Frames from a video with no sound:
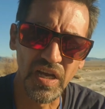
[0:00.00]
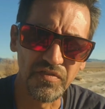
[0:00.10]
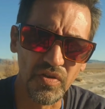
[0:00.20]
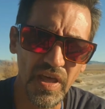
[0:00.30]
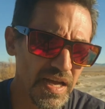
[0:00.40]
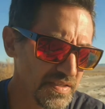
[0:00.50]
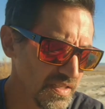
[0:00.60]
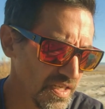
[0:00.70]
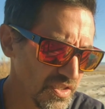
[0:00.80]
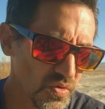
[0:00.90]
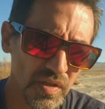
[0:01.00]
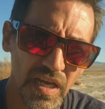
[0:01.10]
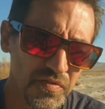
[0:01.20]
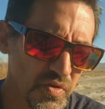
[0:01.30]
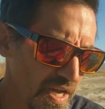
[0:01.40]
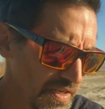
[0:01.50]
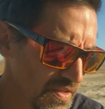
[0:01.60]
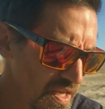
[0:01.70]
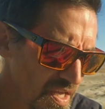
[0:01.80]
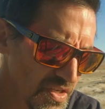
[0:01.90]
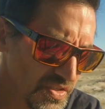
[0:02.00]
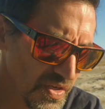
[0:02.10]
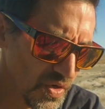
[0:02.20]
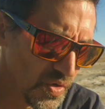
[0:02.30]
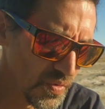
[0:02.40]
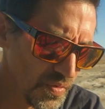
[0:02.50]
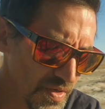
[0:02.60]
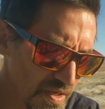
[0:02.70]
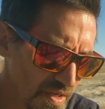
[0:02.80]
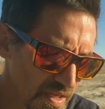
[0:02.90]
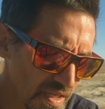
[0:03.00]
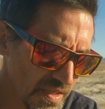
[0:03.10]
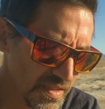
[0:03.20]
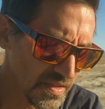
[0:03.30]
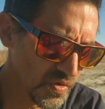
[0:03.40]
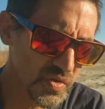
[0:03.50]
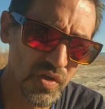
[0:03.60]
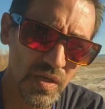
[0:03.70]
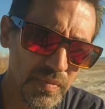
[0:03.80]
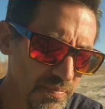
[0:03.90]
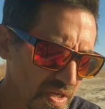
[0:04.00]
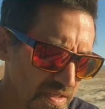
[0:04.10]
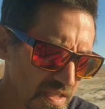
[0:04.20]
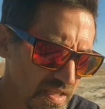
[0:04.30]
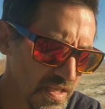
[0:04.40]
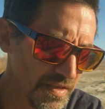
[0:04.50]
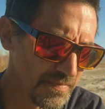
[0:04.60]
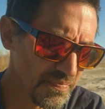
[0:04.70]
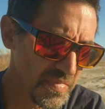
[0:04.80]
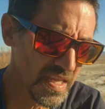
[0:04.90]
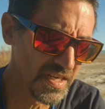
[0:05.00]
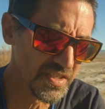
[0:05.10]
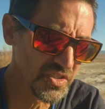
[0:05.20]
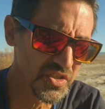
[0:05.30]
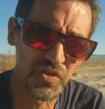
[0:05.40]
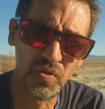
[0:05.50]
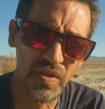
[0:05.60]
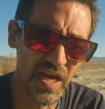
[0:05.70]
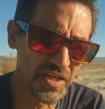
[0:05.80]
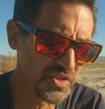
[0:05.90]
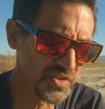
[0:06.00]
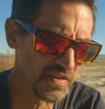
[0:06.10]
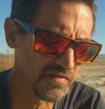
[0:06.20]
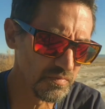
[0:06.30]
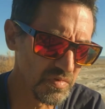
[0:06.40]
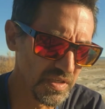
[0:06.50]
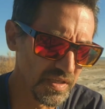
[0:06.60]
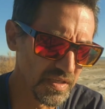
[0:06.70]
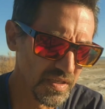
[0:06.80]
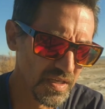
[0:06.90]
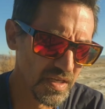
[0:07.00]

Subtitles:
after that, shortly after that. So those are coming. But in addition to that, she's given me